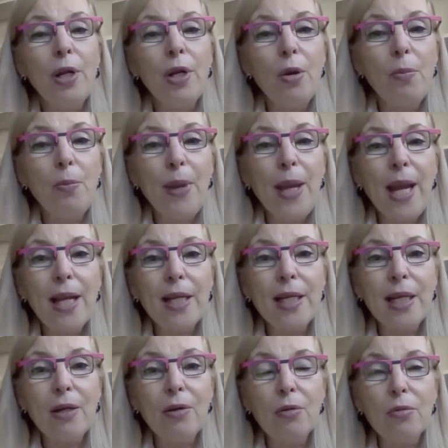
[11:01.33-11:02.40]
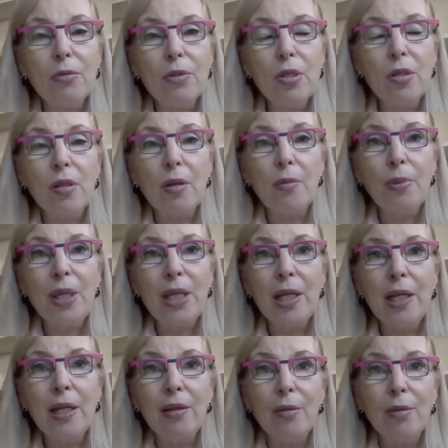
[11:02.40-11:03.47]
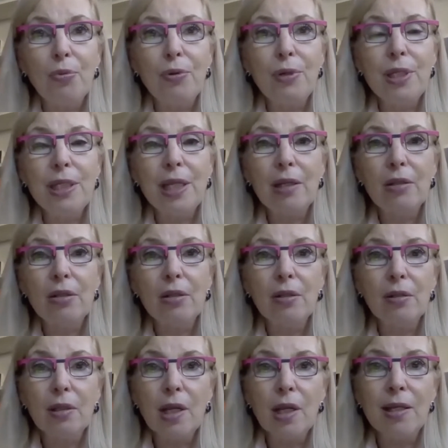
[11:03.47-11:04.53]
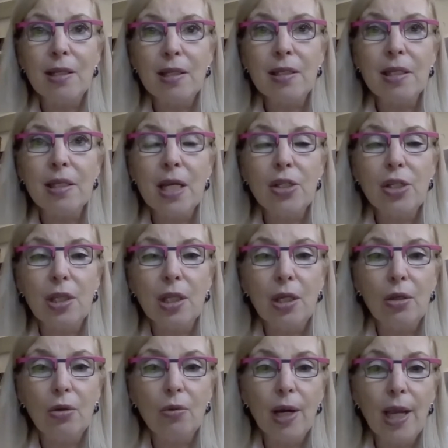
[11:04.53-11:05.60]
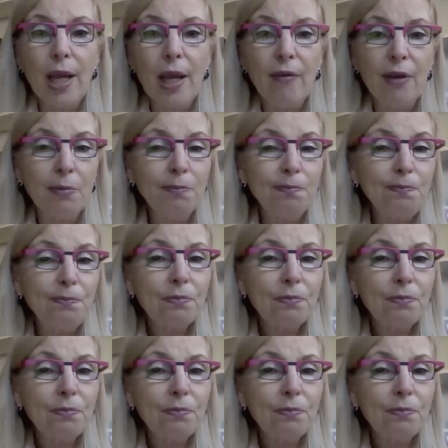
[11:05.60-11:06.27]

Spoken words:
to go back now to the beginning of the pre-dental discussion that you were having.